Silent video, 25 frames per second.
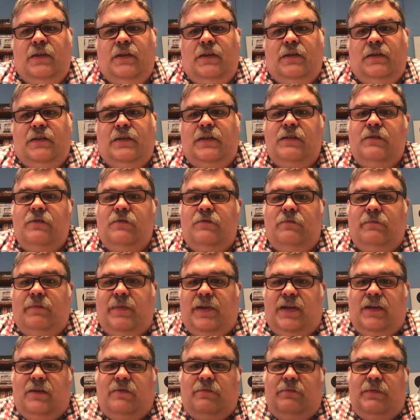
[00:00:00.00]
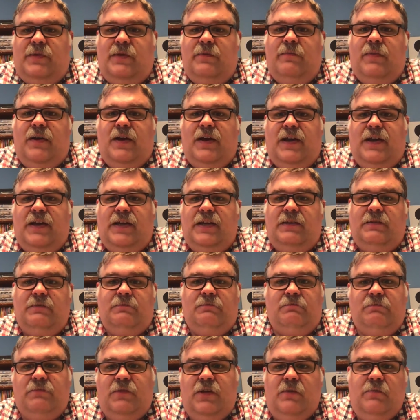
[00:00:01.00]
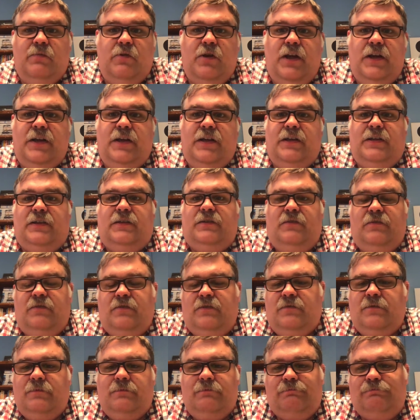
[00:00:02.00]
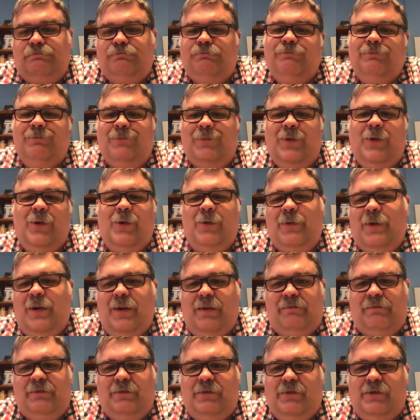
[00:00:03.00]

to make me buy their product or whatever they're